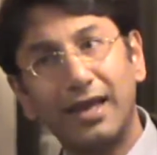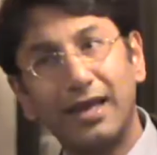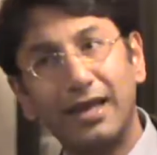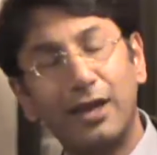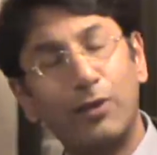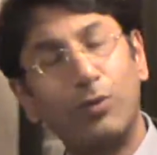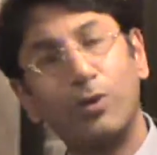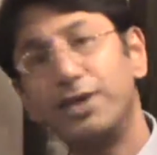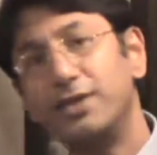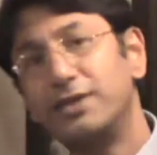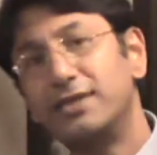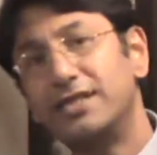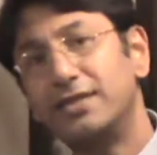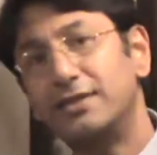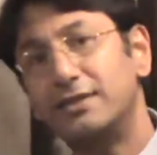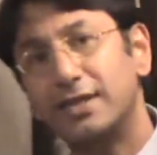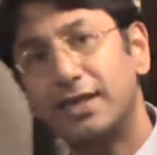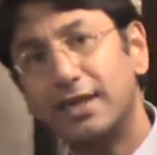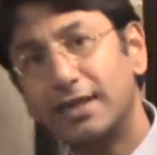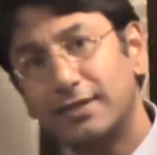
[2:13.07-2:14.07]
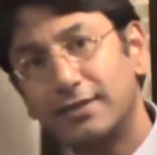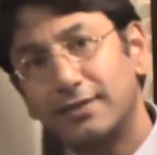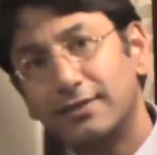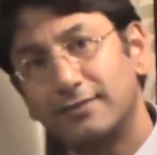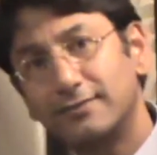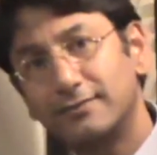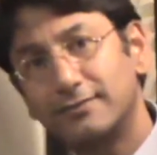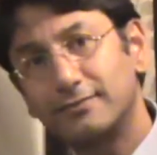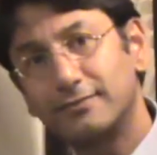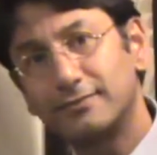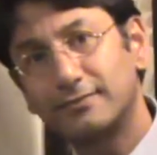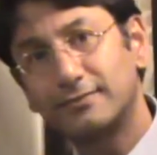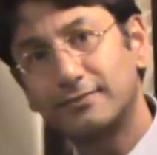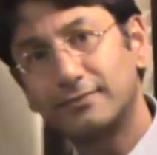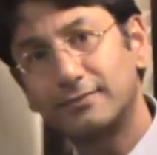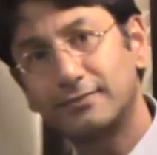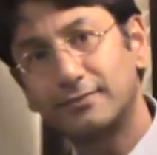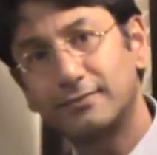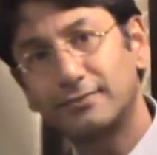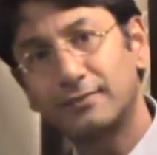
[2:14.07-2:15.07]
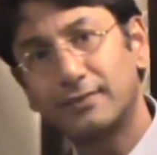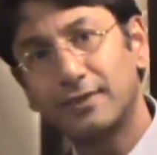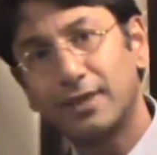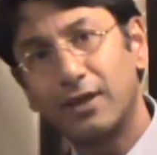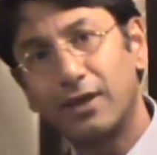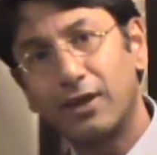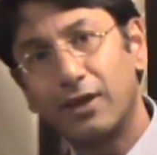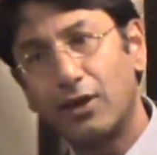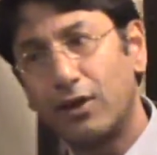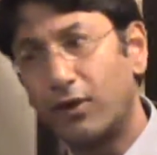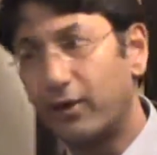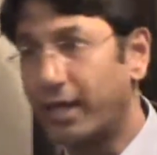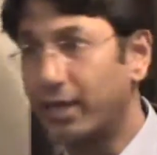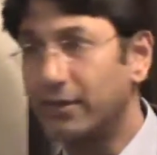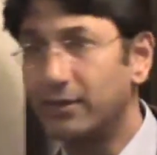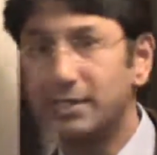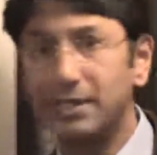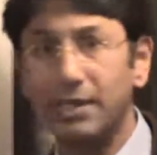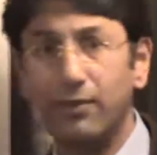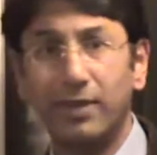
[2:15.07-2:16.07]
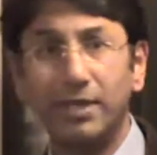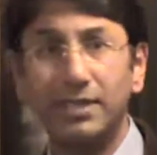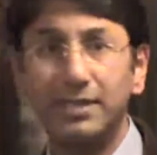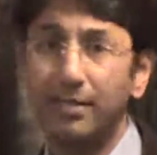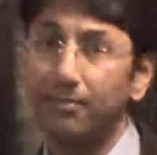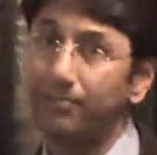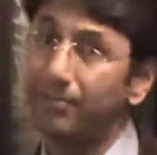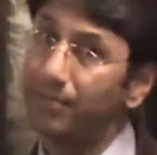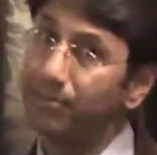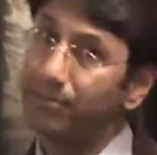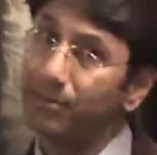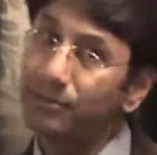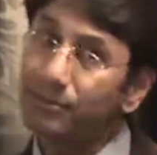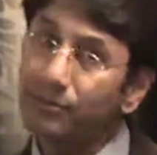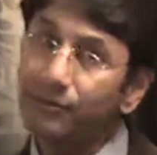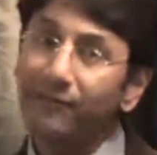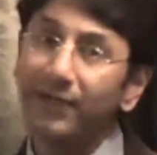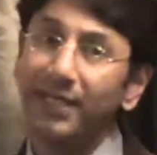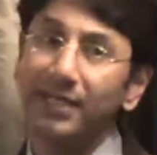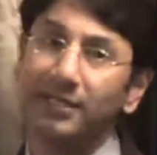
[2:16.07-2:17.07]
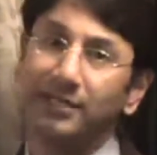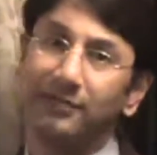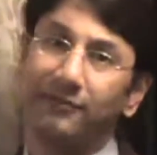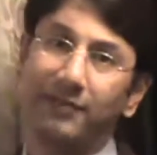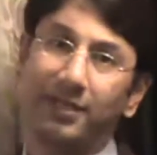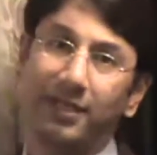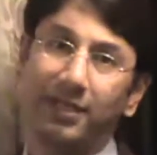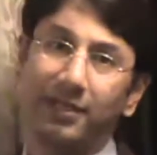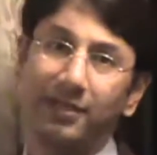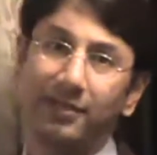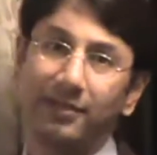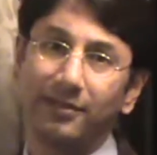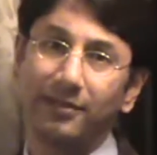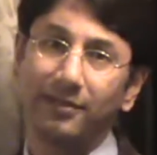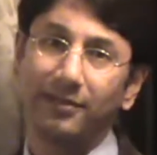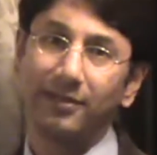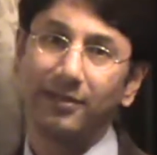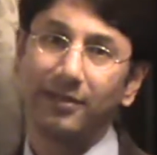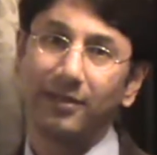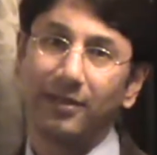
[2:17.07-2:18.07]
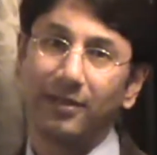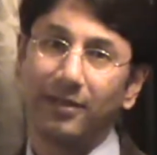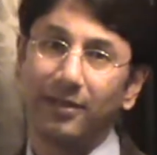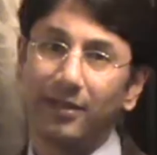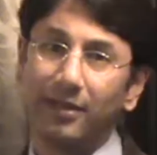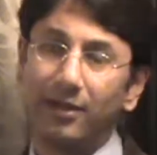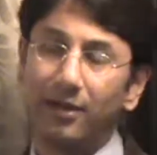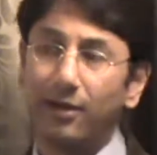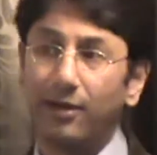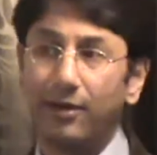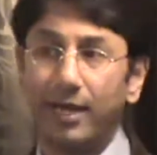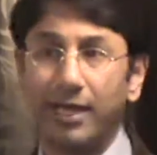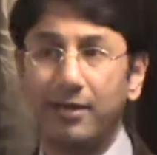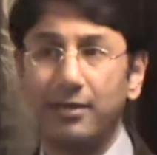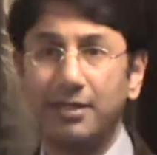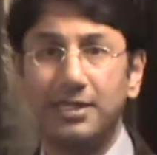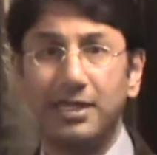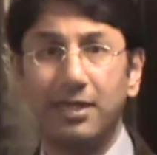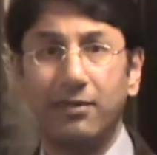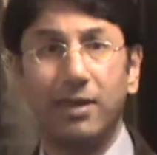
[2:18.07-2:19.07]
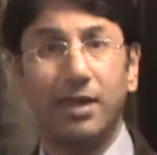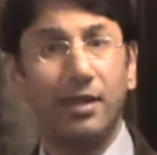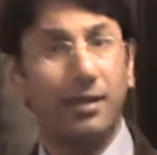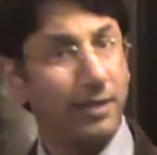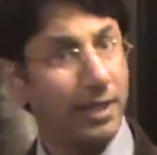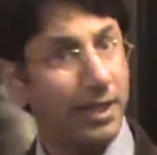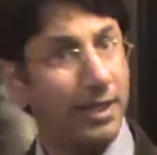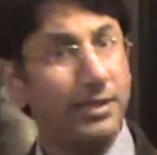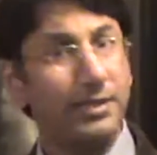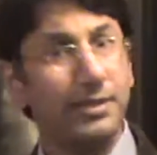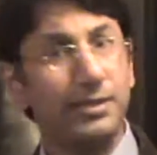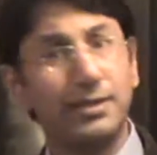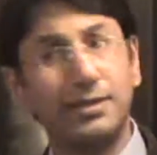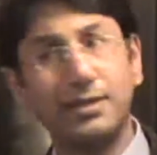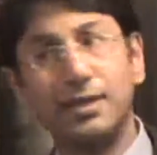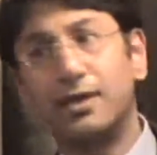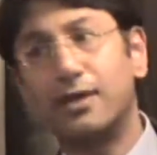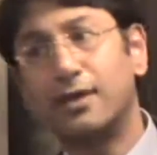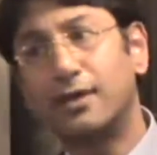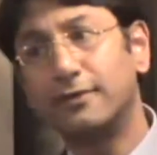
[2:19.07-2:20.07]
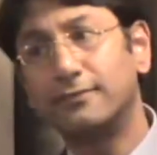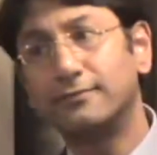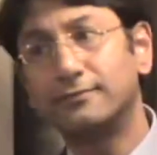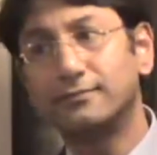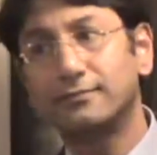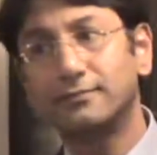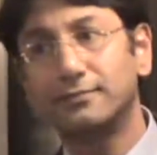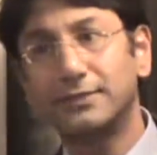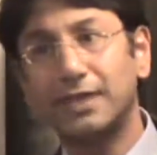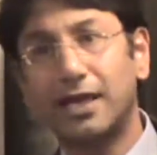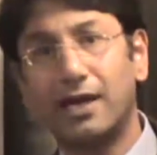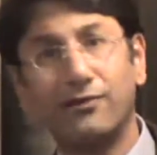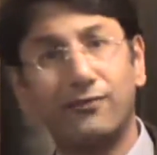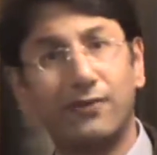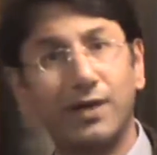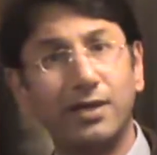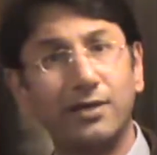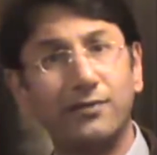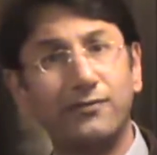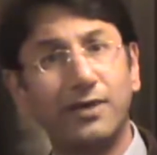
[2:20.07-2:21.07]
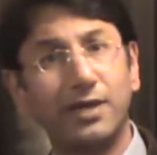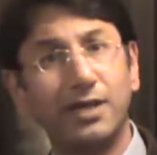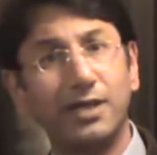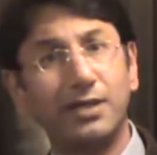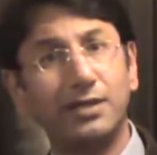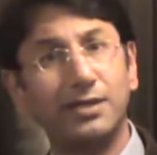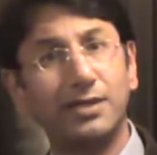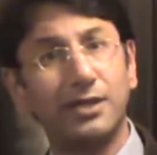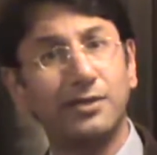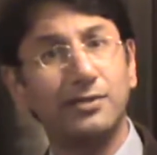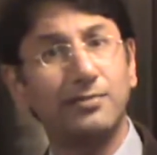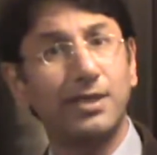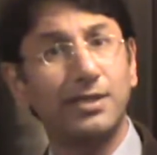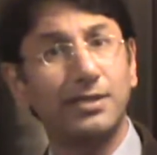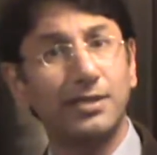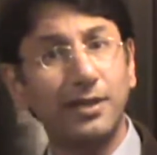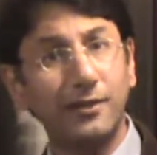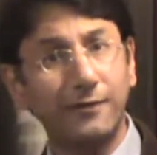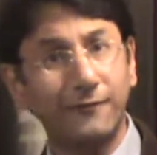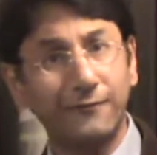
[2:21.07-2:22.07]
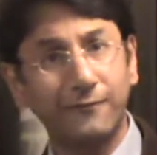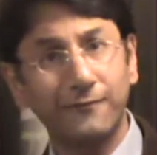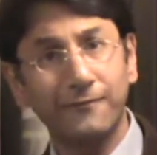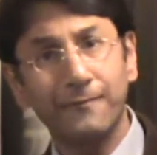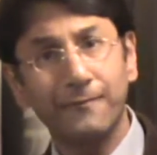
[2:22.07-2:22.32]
Now, what do you say to that? Or I could say, well, some people do find it funny. Or I could say, well, yes, I find it funny at times myself.